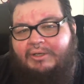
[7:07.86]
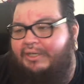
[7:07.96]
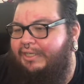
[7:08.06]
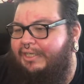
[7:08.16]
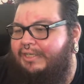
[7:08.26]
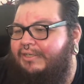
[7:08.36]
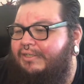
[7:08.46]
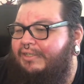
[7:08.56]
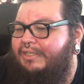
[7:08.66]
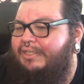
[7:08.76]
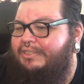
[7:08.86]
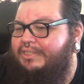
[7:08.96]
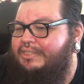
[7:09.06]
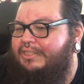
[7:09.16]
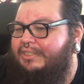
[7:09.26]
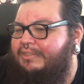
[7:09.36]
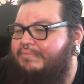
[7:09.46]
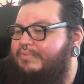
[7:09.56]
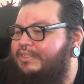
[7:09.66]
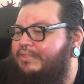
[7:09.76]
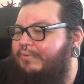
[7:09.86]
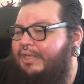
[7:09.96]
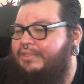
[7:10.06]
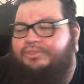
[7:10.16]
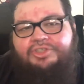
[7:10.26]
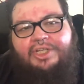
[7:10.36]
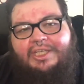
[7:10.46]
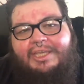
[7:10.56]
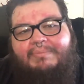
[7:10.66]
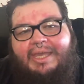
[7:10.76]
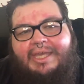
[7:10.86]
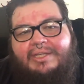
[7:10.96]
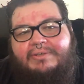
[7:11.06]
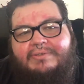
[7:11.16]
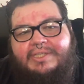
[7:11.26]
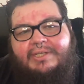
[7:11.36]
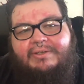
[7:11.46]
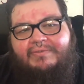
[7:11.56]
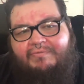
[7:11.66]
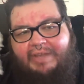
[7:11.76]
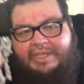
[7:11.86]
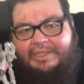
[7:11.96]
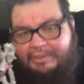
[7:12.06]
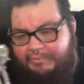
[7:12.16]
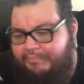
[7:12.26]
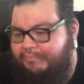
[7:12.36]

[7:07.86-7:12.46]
on, and he's just a squat, chunky man who's here to fight you.